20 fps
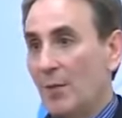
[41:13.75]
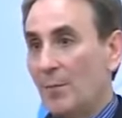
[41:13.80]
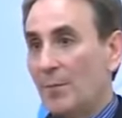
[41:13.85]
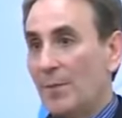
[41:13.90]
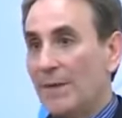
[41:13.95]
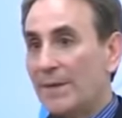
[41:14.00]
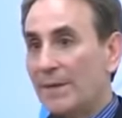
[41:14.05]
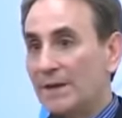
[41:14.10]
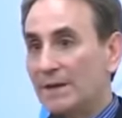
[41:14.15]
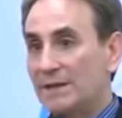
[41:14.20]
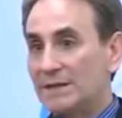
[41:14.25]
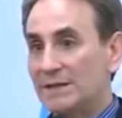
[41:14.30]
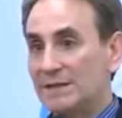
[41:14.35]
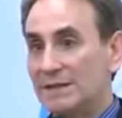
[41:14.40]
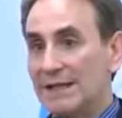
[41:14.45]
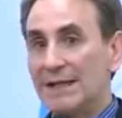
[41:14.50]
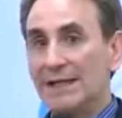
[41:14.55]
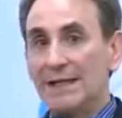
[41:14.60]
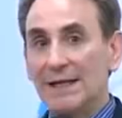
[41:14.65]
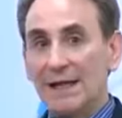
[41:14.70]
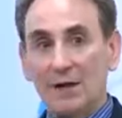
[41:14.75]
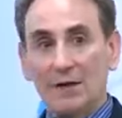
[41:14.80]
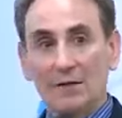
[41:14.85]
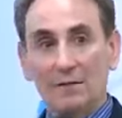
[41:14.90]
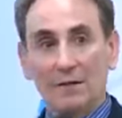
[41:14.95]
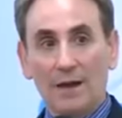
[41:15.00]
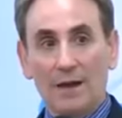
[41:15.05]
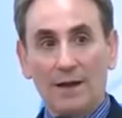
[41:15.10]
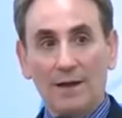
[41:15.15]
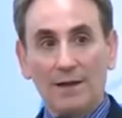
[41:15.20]
But the skincare
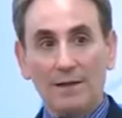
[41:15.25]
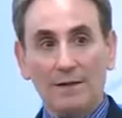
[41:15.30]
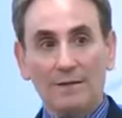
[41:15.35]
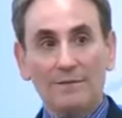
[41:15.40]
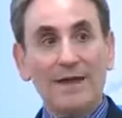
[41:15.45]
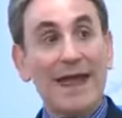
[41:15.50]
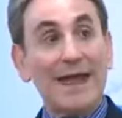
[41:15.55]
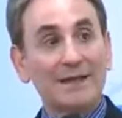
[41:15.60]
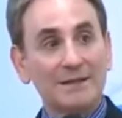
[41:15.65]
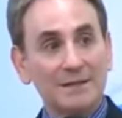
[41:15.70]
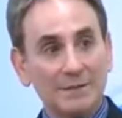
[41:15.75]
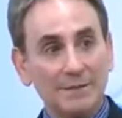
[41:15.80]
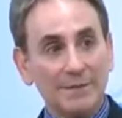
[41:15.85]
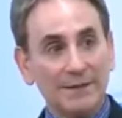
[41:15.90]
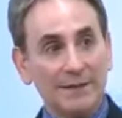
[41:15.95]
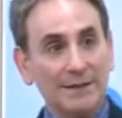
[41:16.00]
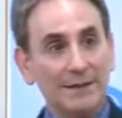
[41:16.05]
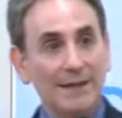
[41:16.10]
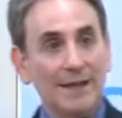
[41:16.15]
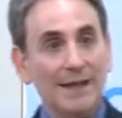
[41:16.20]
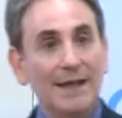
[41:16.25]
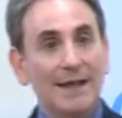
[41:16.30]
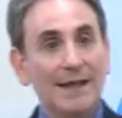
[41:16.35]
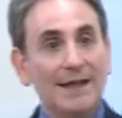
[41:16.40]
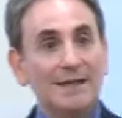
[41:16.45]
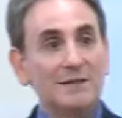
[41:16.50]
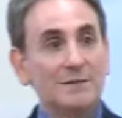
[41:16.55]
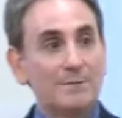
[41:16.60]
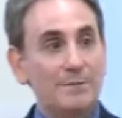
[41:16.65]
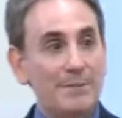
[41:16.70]
line of Atomy
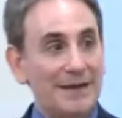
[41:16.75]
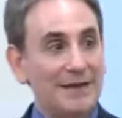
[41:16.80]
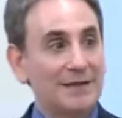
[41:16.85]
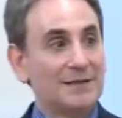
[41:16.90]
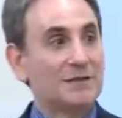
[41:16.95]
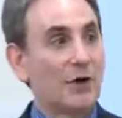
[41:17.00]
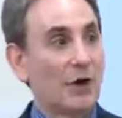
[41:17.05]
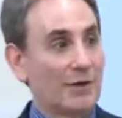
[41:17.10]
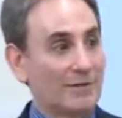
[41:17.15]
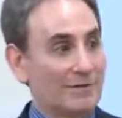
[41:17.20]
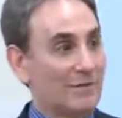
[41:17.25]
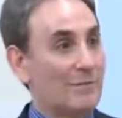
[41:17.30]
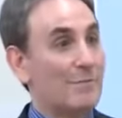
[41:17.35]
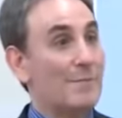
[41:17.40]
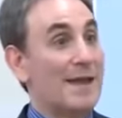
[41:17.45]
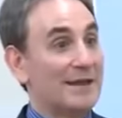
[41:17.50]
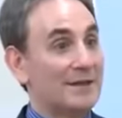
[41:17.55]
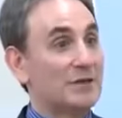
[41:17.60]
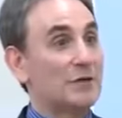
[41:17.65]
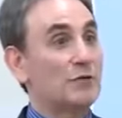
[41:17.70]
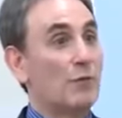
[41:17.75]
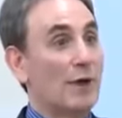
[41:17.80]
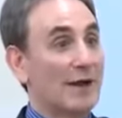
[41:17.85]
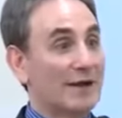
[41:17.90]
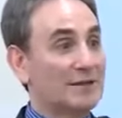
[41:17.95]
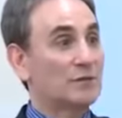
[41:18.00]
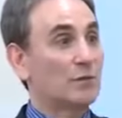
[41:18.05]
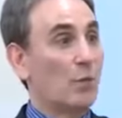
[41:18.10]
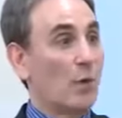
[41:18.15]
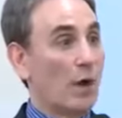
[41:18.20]
is based on fermented
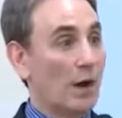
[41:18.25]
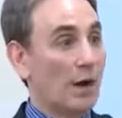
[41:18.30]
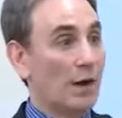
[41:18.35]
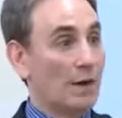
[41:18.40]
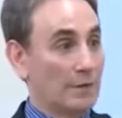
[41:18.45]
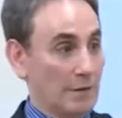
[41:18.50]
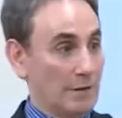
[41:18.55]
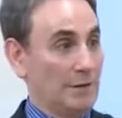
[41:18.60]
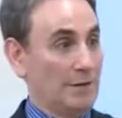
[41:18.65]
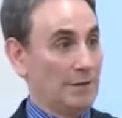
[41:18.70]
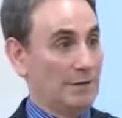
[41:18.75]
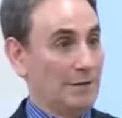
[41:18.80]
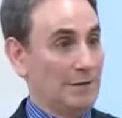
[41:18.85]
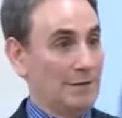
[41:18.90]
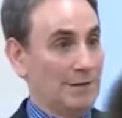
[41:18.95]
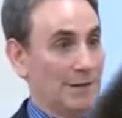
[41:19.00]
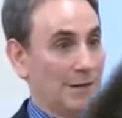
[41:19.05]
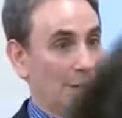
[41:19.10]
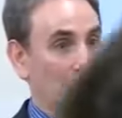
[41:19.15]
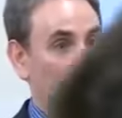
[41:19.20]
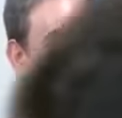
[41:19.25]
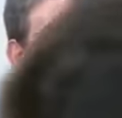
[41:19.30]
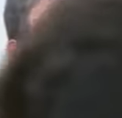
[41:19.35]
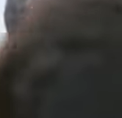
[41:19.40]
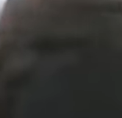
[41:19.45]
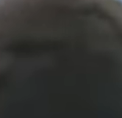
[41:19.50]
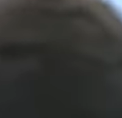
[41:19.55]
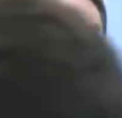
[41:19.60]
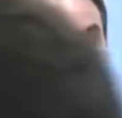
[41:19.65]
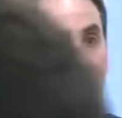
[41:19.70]
rice water.
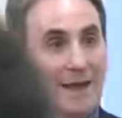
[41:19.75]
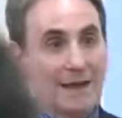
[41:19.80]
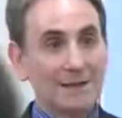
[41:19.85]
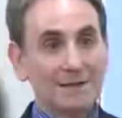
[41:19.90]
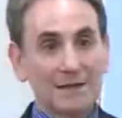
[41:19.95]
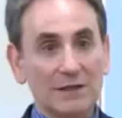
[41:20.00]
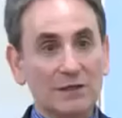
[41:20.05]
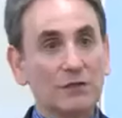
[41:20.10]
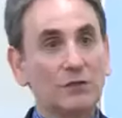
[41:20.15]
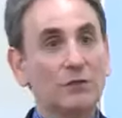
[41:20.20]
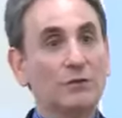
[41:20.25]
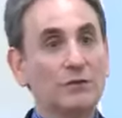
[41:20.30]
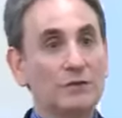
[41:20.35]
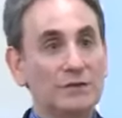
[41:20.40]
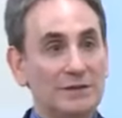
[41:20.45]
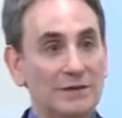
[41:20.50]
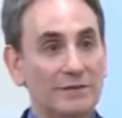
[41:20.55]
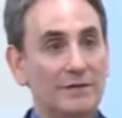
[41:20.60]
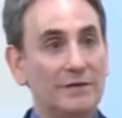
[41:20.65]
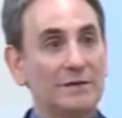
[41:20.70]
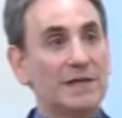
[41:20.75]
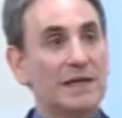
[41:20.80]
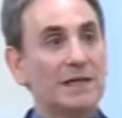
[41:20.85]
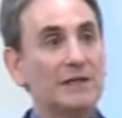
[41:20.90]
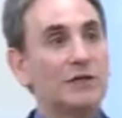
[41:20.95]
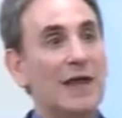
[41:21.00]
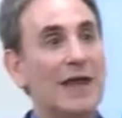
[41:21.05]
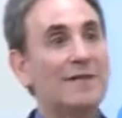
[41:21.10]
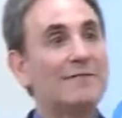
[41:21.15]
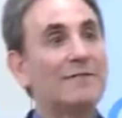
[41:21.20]
Okay? That's a huge difference,
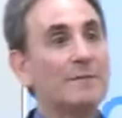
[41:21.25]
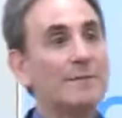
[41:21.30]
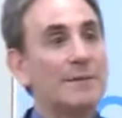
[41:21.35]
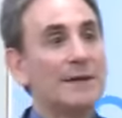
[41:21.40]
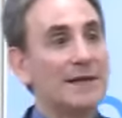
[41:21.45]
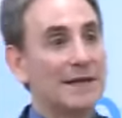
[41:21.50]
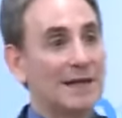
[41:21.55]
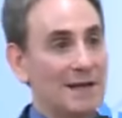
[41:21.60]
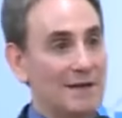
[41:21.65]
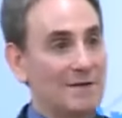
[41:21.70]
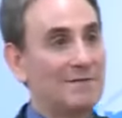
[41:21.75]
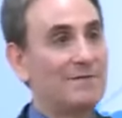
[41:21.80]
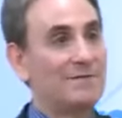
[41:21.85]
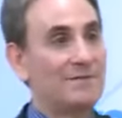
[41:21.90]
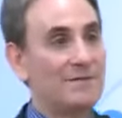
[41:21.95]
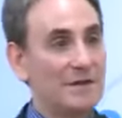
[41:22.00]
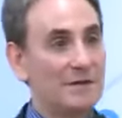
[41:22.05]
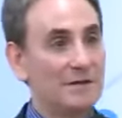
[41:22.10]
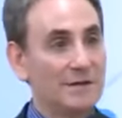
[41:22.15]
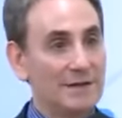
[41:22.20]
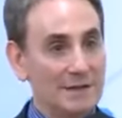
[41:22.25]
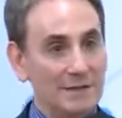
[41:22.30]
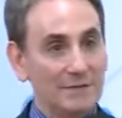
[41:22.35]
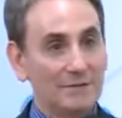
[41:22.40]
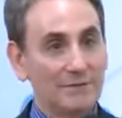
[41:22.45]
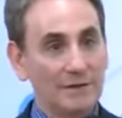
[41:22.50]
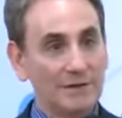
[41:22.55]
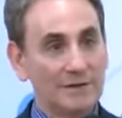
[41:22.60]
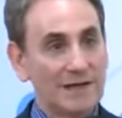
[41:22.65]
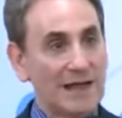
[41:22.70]
and everybody can feel the
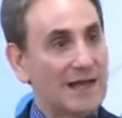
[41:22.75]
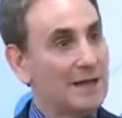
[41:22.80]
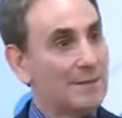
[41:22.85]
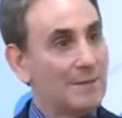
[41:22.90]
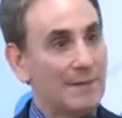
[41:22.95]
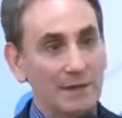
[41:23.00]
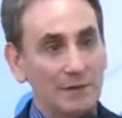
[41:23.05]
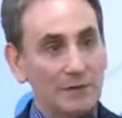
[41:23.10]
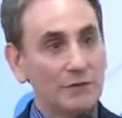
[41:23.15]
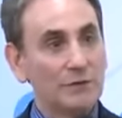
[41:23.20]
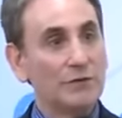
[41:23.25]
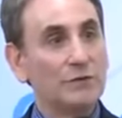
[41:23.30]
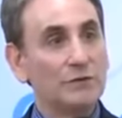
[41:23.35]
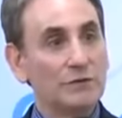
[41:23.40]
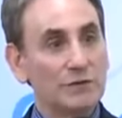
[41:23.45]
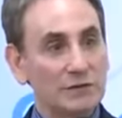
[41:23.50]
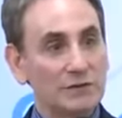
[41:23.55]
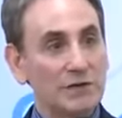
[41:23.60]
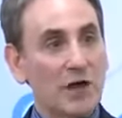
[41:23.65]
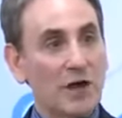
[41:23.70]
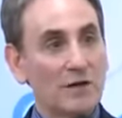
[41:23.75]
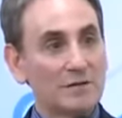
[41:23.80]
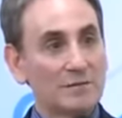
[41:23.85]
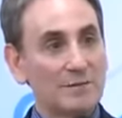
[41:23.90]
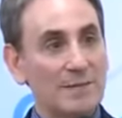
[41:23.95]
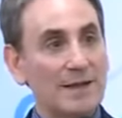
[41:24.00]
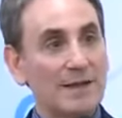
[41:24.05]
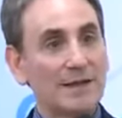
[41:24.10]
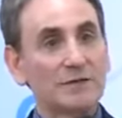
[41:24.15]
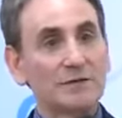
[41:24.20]
difference. Anybody who uses
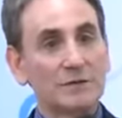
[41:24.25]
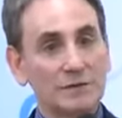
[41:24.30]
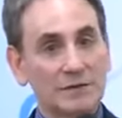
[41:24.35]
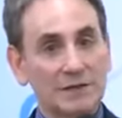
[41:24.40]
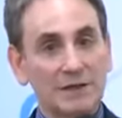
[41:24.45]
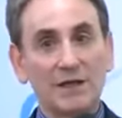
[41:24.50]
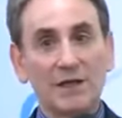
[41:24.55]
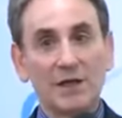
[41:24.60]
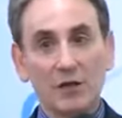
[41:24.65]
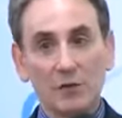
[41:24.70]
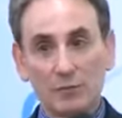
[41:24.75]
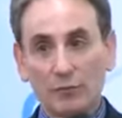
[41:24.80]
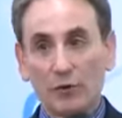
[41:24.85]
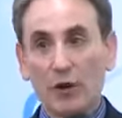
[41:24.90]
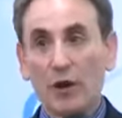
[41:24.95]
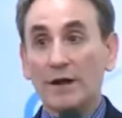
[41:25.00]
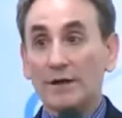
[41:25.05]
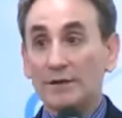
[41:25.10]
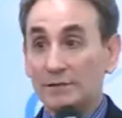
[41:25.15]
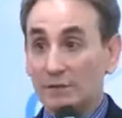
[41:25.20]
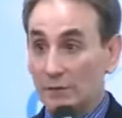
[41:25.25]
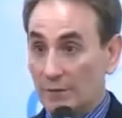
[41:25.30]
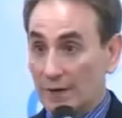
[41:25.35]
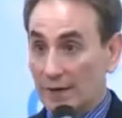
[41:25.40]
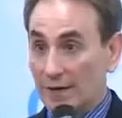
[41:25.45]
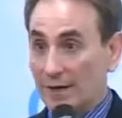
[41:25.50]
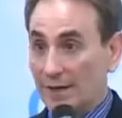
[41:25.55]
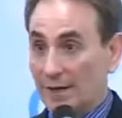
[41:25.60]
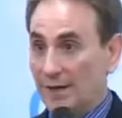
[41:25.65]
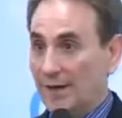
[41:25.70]
cosmetics or skincare products
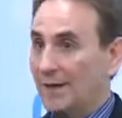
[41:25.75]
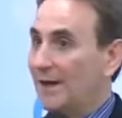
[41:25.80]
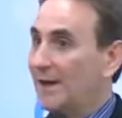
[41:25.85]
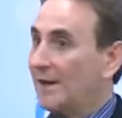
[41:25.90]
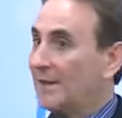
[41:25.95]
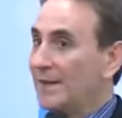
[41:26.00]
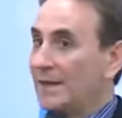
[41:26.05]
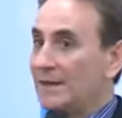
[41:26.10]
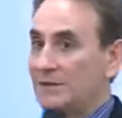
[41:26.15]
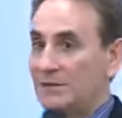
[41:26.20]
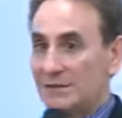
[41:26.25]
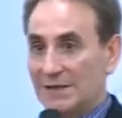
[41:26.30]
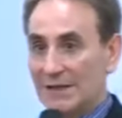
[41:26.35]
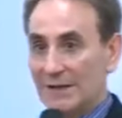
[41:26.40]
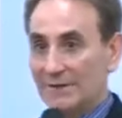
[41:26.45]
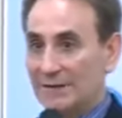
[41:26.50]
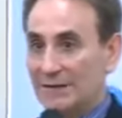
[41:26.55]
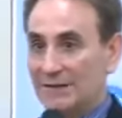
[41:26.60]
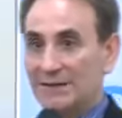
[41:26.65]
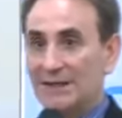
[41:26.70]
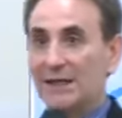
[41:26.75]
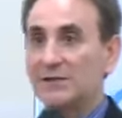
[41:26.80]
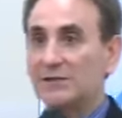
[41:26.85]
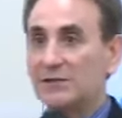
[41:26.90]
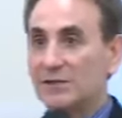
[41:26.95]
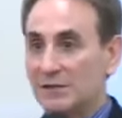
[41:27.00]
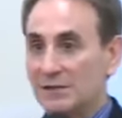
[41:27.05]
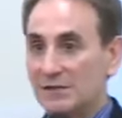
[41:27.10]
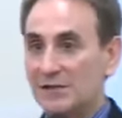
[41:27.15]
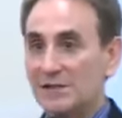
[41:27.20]
already, they just have to
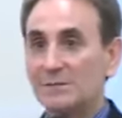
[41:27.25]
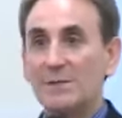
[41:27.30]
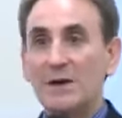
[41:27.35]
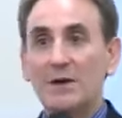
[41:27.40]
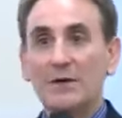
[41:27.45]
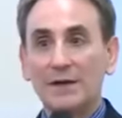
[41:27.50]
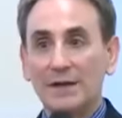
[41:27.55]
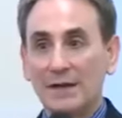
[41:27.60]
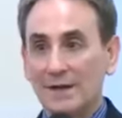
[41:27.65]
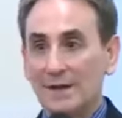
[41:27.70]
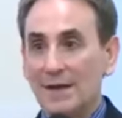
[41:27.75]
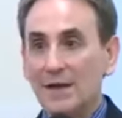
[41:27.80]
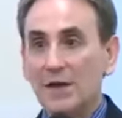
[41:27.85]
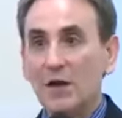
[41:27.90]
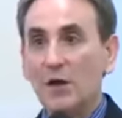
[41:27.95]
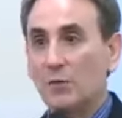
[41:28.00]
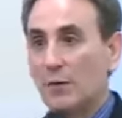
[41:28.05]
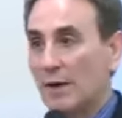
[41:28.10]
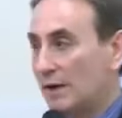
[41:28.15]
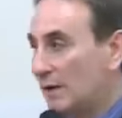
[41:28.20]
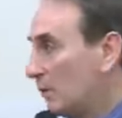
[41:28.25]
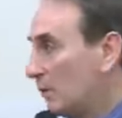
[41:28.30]
touch it and smell it, and they know right